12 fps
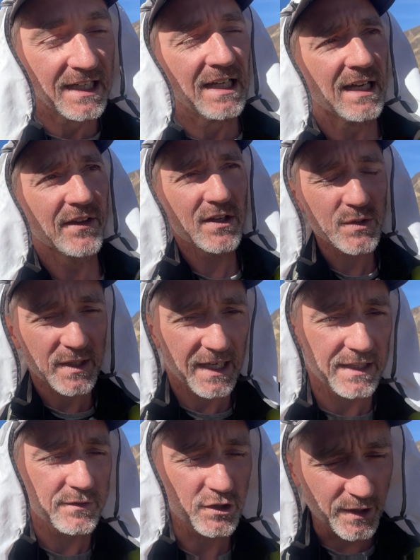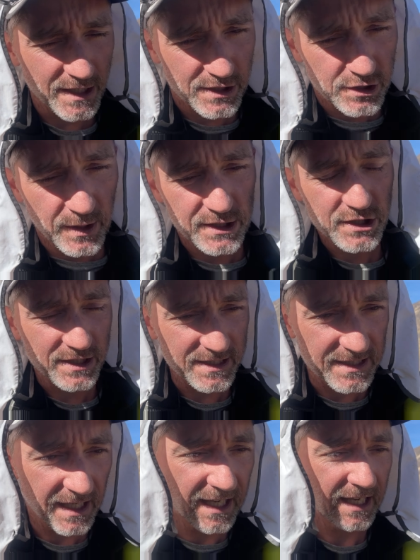And those are kind of strange
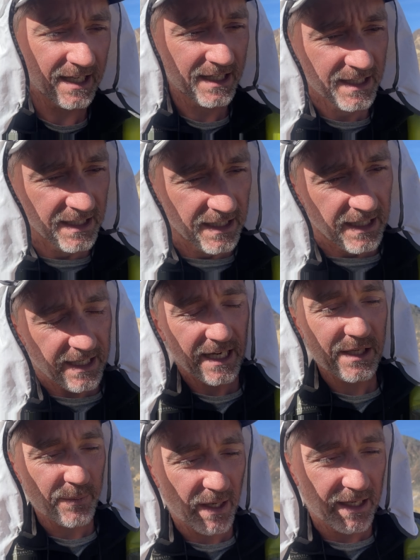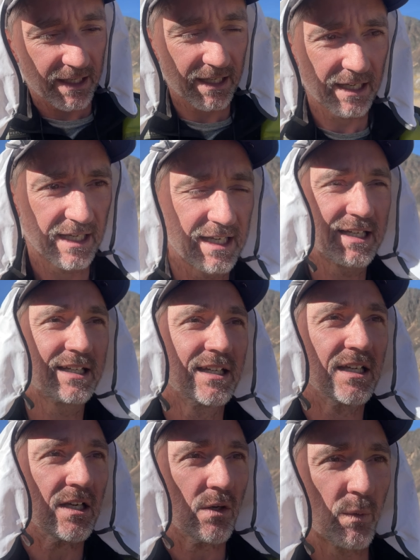questions. Anyway,
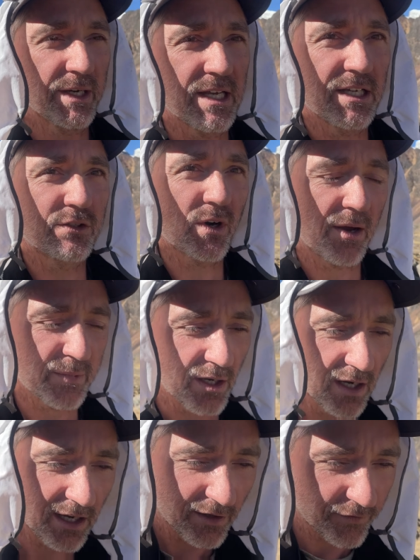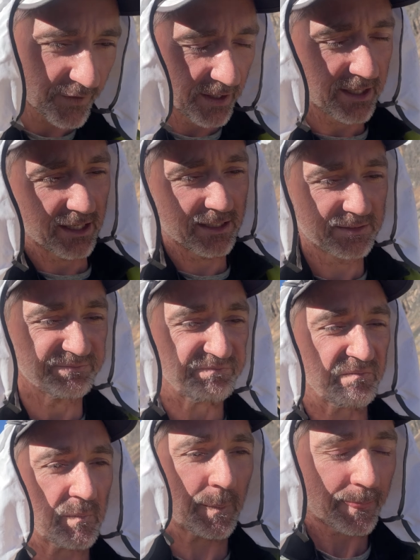when he dropped me off,
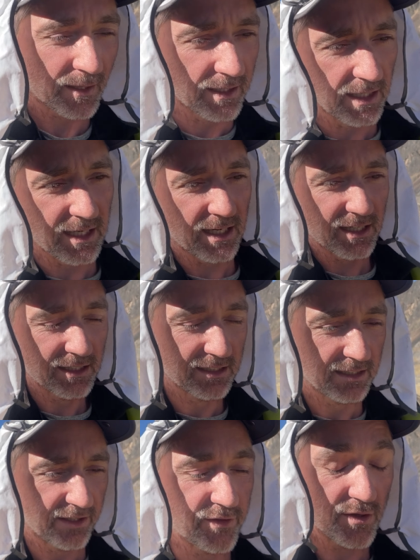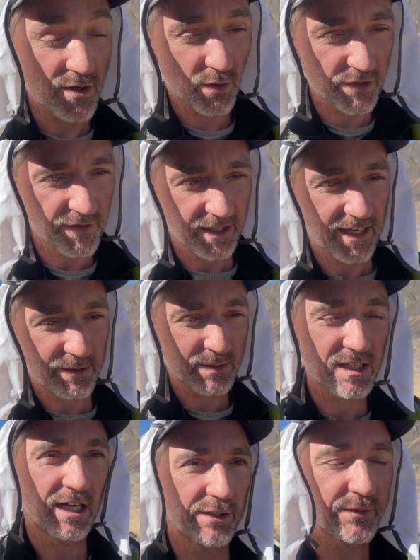the only thing I had was
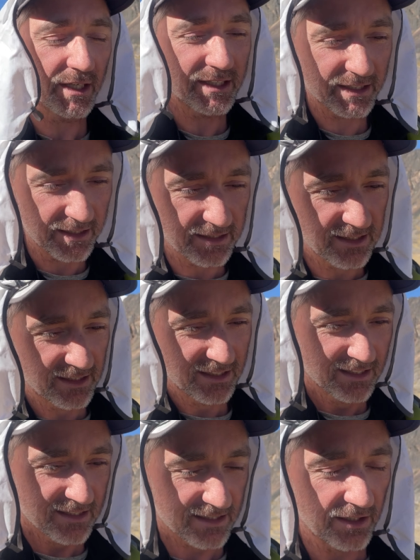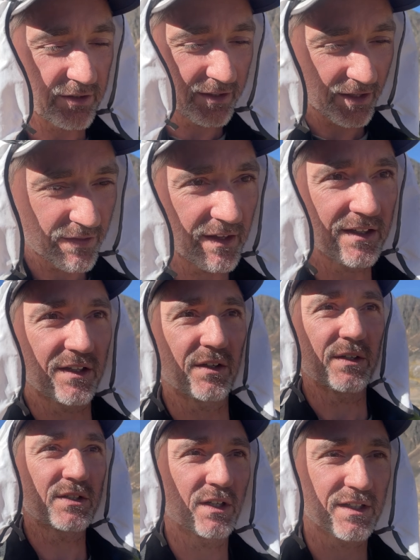100, and he said, "Okay, thank you."
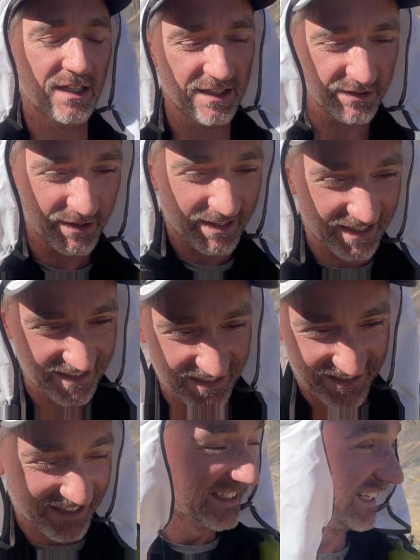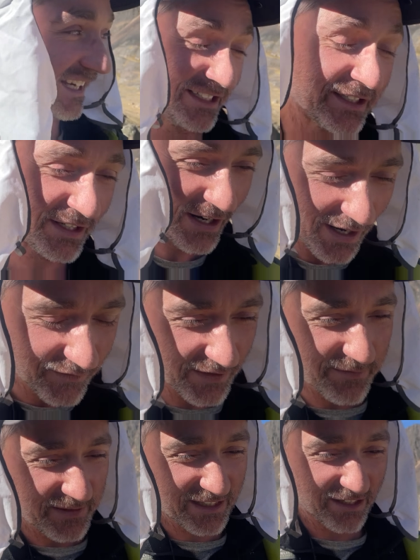He took the 100 and didn't offer
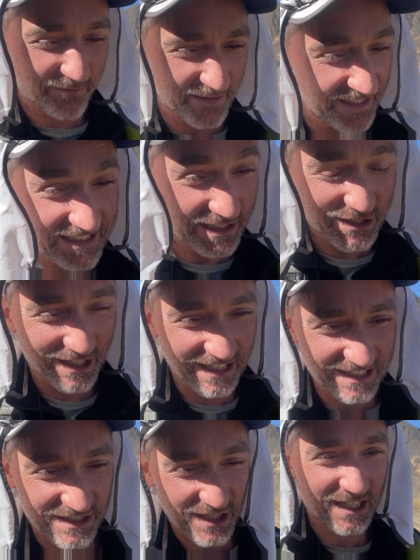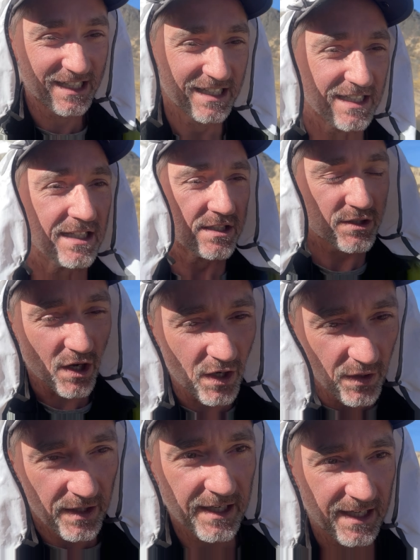to give me any change. So,